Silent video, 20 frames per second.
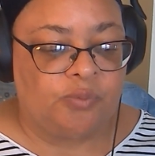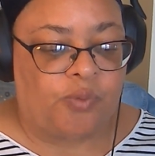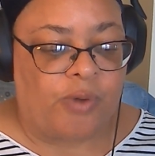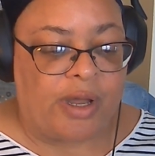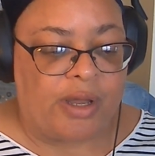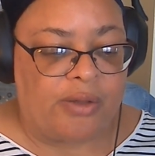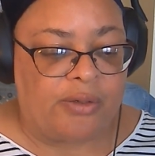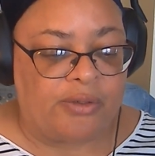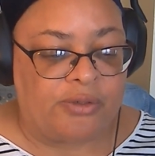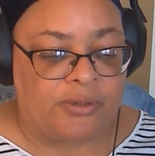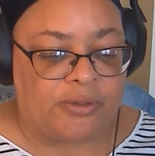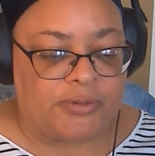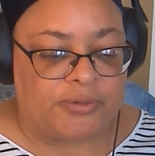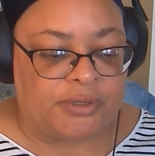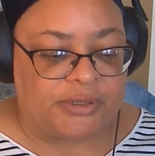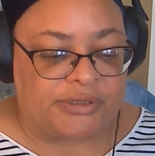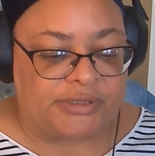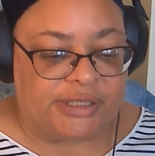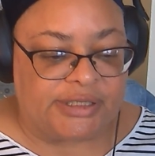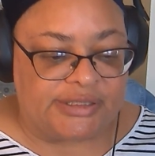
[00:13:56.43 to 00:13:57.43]

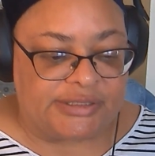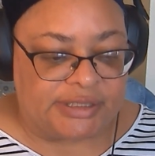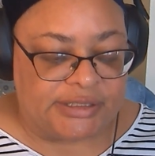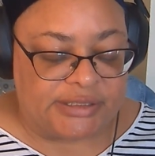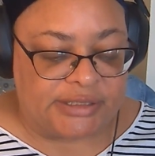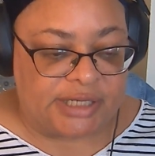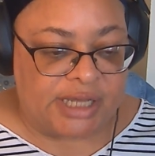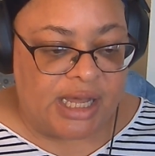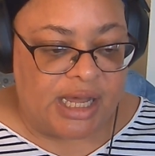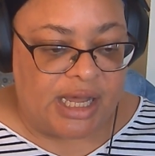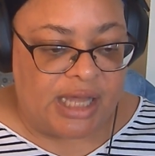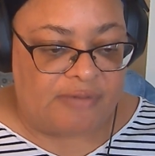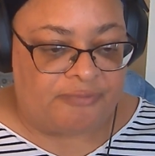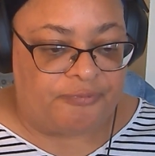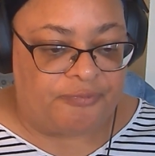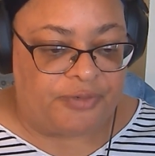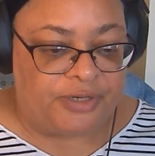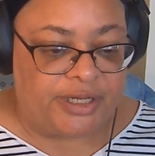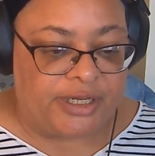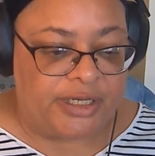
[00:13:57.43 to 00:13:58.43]
does this
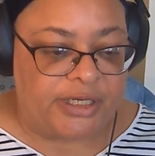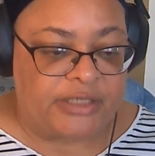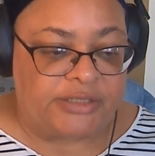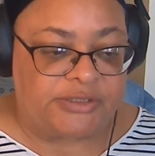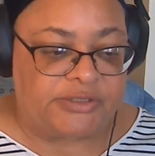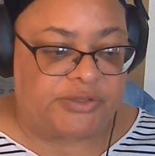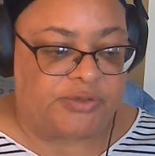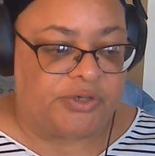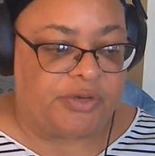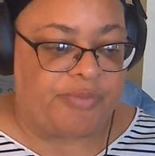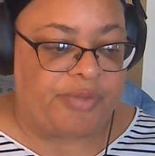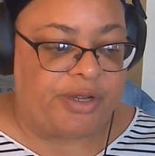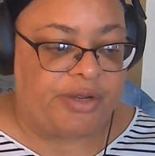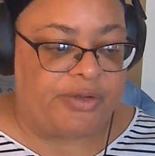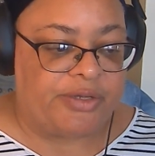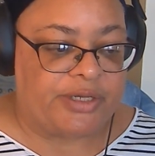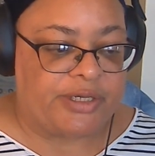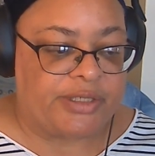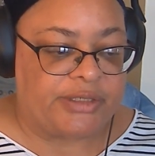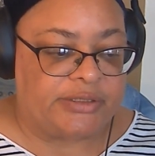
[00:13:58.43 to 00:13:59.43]
conflict concern
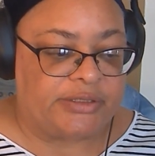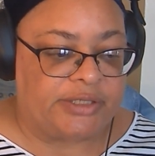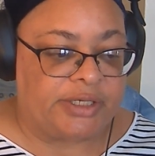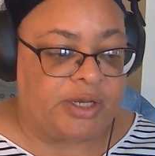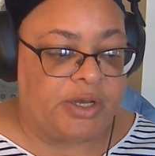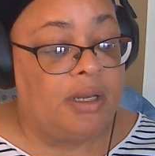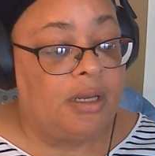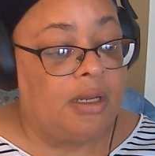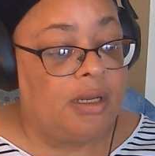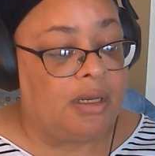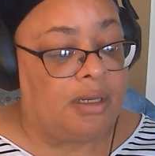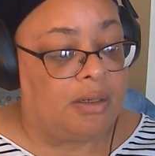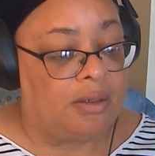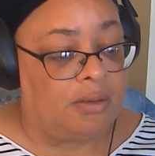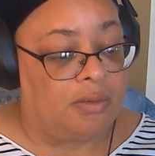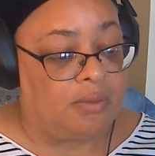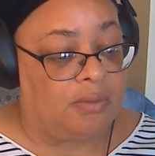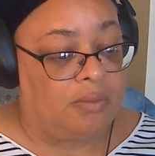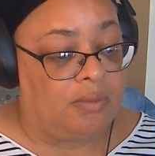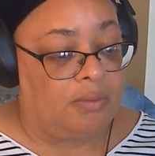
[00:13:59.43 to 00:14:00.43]
Americans?
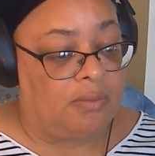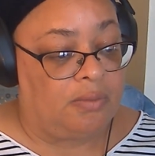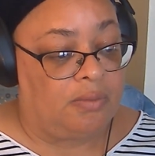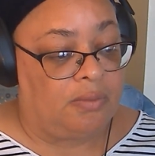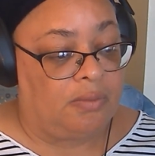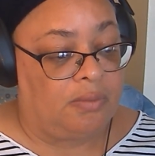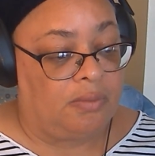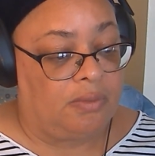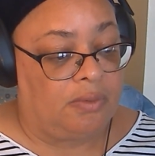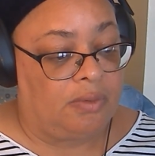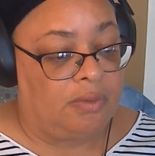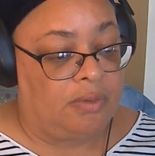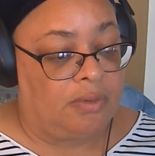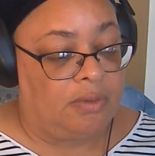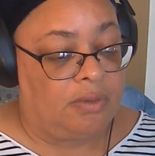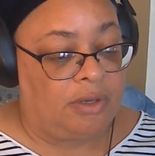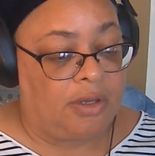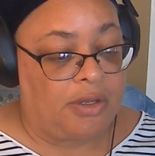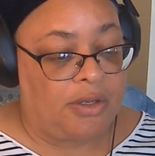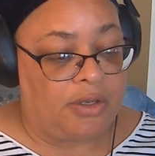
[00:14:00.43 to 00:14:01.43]
Oh,
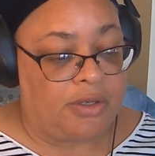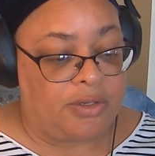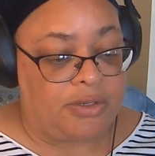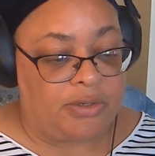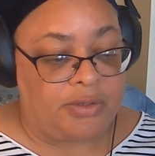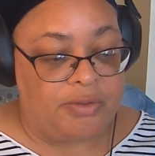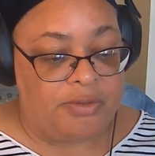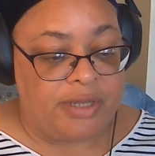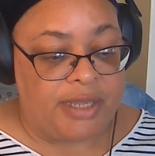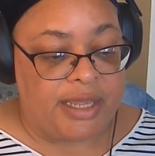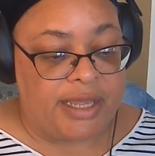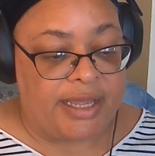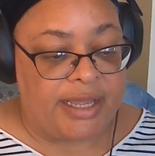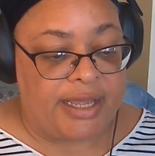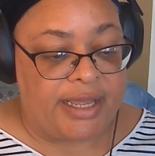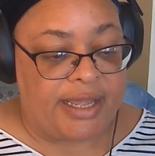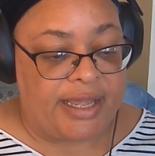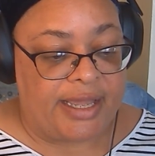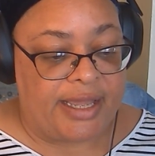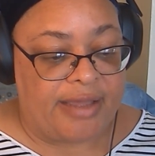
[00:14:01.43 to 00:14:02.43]
you can't